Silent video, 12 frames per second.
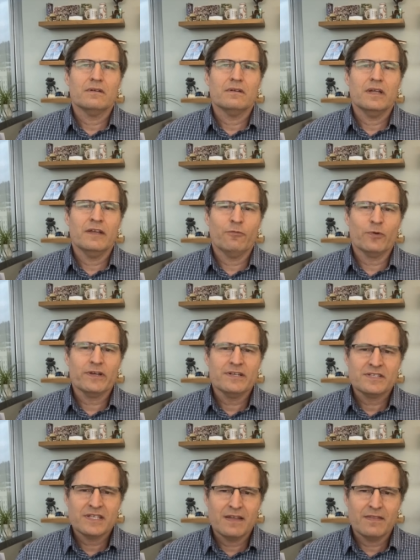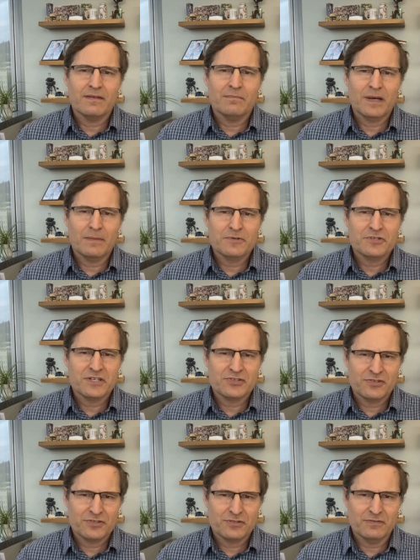if we're going to say that publishing
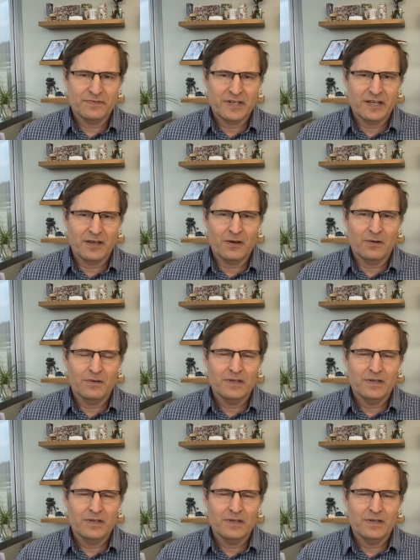surgical video